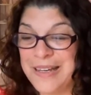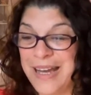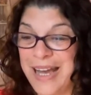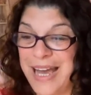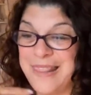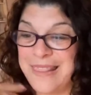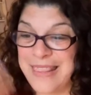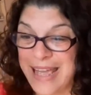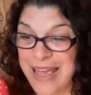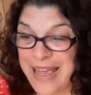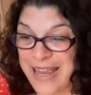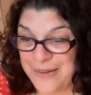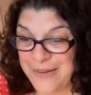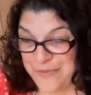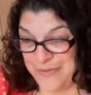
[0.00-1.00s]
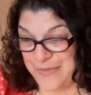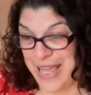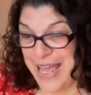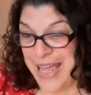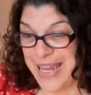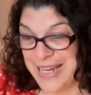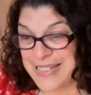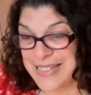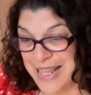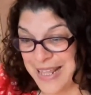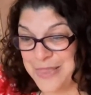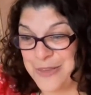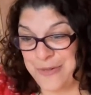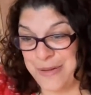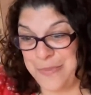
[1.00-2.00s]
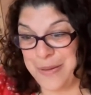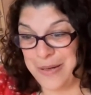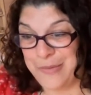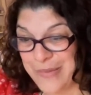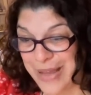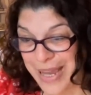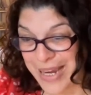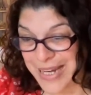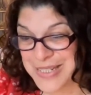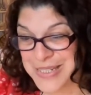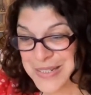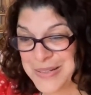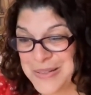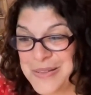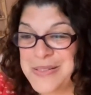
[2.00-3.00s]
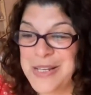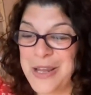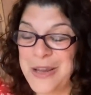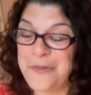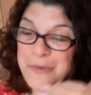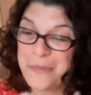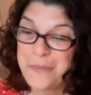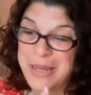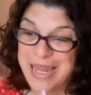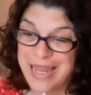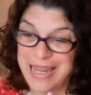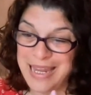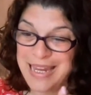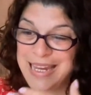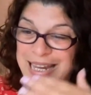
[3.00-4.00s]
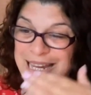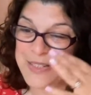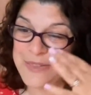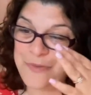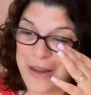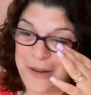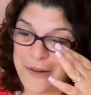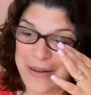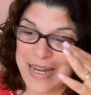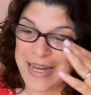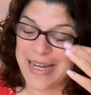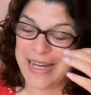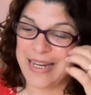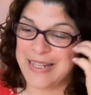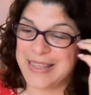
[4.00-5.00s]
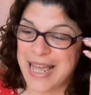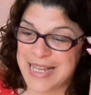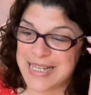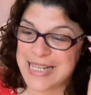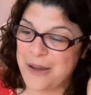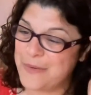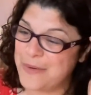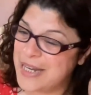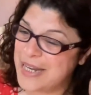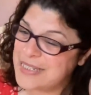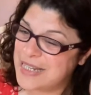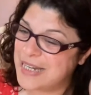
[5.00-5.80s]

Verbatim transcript: And there is then the ripple effect. So for me, it's very, that's how it is.